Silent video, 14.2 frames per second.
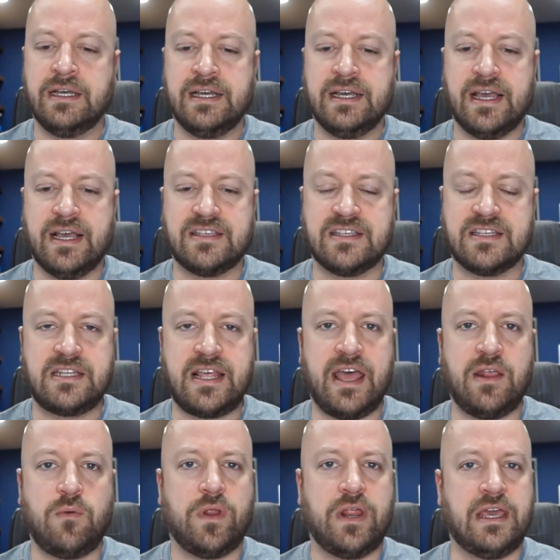Instead,
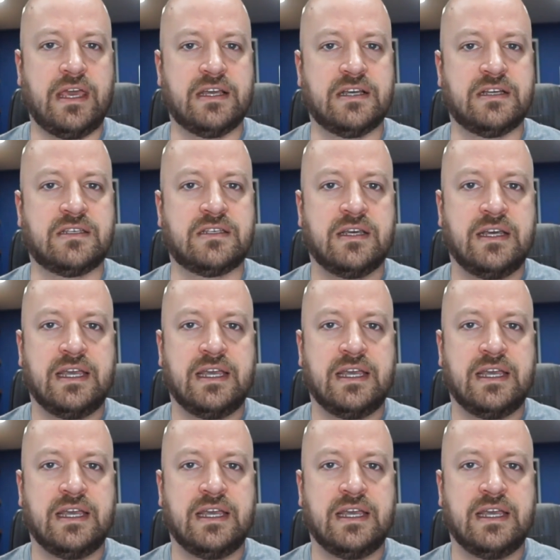what it is